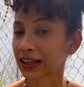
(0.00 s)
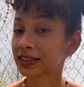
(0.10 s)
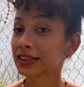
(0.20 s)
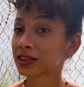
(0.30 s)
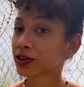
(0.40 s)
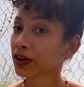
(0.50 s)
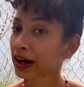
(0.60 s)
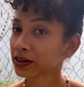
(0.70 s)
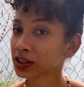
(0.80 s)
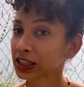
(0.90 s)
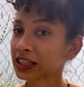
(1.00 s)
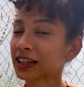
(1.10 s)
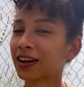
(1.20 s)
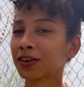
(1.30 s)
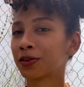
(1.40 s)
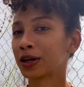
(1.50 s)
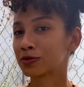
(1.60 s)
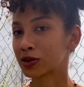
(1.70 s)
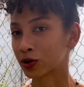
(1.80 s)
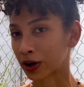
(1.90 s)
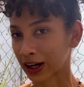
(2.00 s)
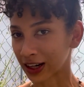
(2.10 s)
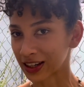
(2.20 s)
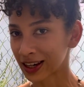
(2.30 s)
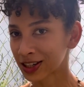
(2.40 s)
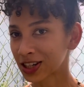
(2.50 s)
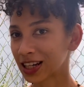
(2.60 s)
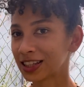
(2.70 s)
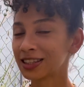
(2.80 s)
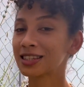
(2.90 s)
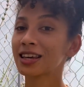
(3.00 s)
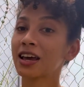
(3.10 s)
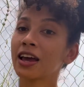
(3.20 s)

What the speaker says: seasonal allergies and other respiratory conditions.